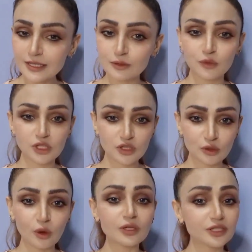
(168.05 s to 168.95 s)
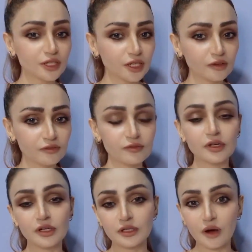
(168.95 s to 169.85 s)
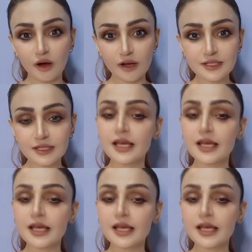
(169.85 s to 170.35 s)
which is called if clause,